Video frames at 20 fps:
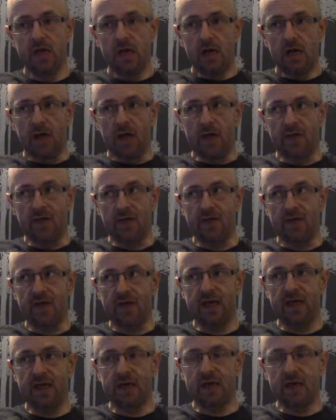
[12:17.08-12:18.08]
I
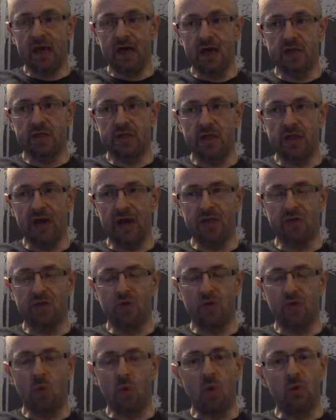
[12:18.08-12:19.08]
think, I don't know
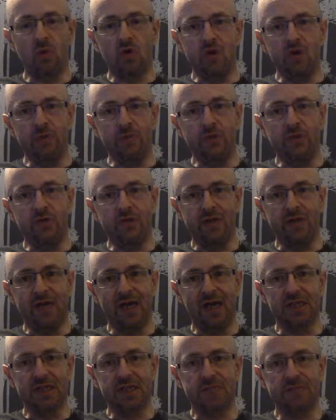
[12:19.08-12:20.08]
what we're going to be doing
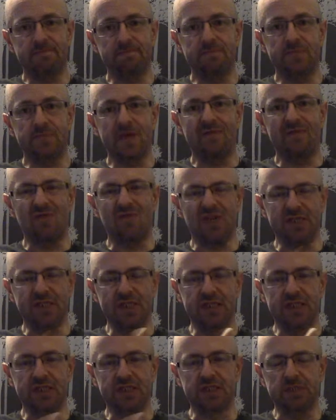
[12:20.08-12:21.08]
next. I've got a
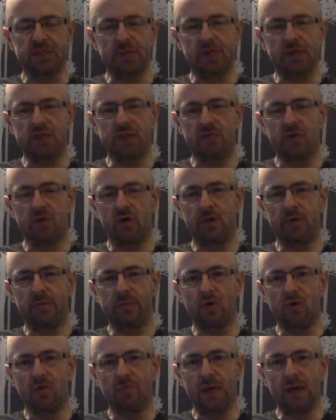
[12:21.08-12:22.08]
sneaking suspicion we're going to be
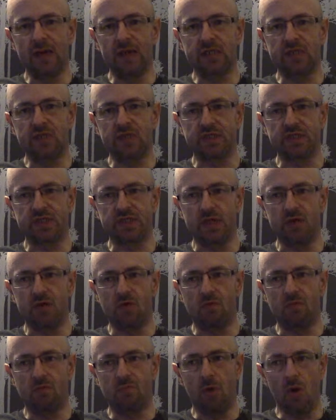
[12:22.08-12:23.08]
going back to a single
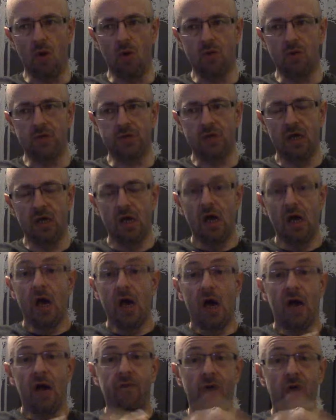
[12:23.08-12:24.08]
malt.
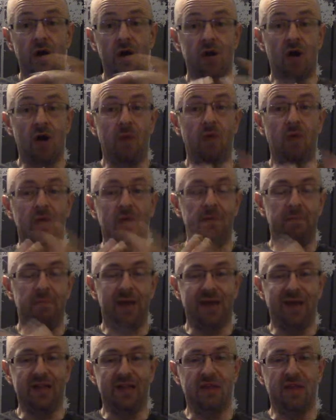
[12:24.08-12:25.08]
I've got a couple in
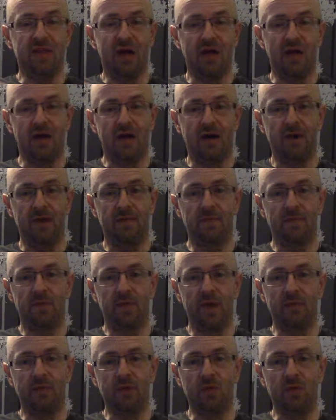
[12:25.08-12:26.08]
mind that I
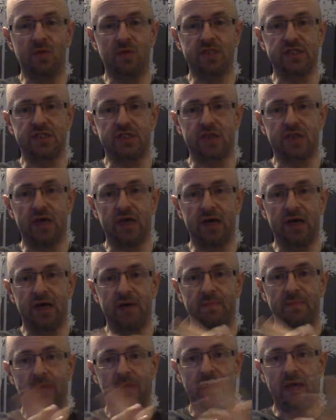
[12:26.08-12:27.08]
may wish to try,
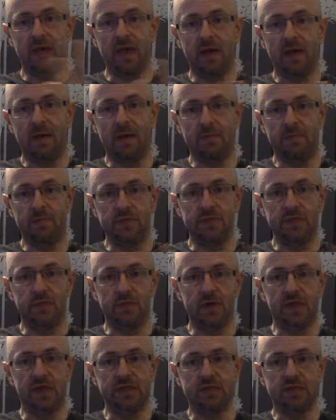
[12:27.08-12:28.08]

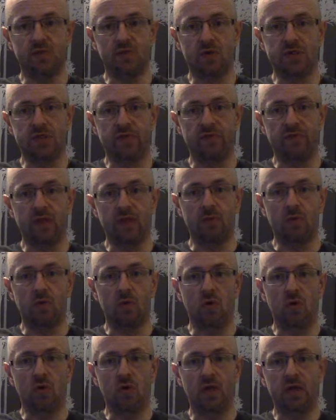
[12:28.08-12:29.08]
depends what's available
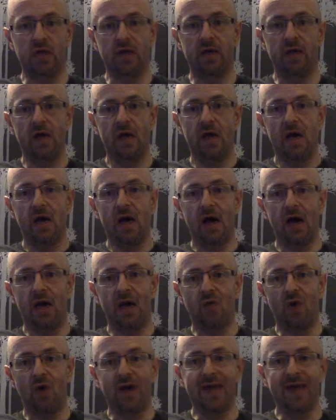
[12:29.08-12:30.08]
locally and
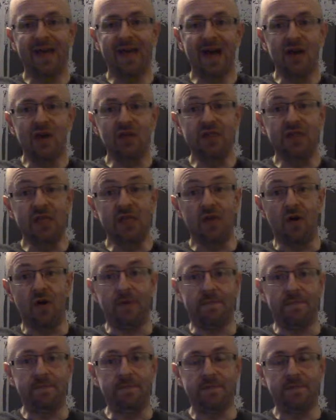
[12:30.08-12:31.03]
what I can get a good deal on.